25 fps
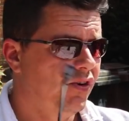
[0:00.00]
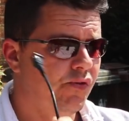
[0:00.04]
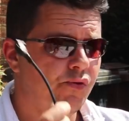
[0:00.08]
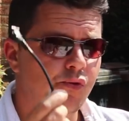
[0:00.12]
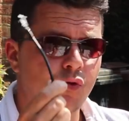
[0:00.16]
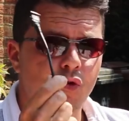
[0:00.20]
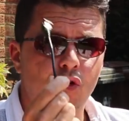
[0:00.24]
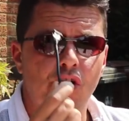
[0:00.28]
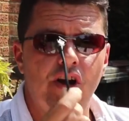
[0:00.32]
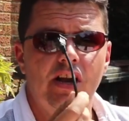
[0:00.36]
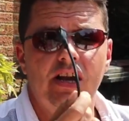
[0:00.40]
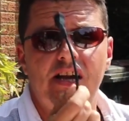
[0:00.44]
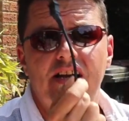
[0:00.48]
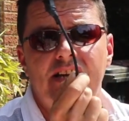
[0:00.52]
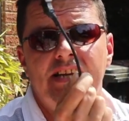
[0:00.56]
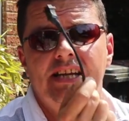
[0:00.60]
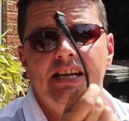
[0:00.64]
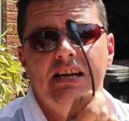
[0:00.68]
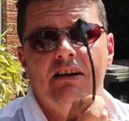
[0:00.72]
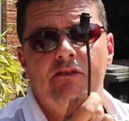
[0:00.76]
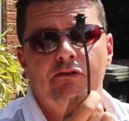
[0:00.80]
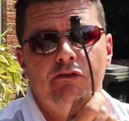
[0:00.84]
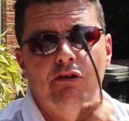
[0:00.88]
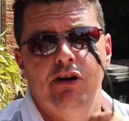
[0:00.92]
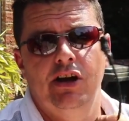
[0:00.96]

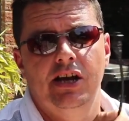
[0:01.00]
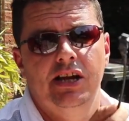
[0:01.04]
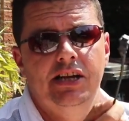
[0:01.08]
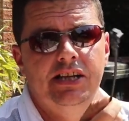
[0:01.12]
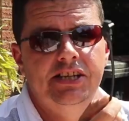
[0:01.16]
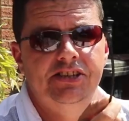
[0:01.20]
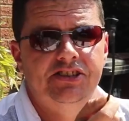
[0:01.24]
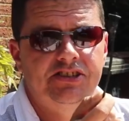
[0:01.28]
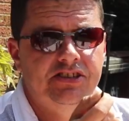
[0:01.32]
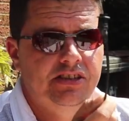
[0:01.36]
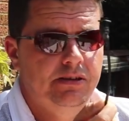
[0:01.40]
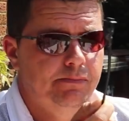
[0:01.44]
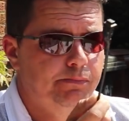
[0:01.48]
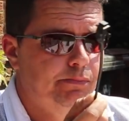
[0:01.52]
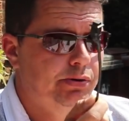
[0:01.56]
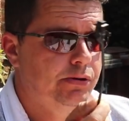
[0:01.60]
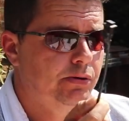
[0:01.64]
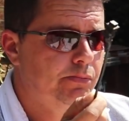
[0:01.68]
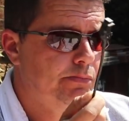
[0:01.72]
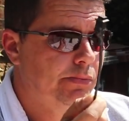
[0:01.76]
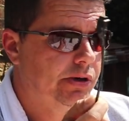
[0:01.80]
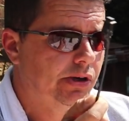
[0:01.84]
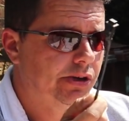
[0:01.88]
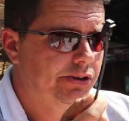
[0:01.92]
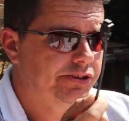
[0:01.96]
Really, really
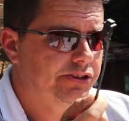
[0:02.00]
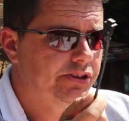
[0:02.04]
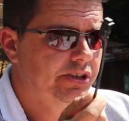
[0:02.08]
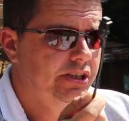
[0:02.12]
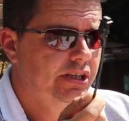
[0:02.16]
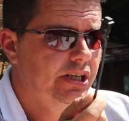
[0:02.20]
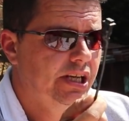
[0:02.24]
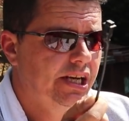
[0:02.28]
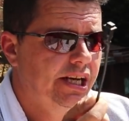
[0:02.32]
simple mod.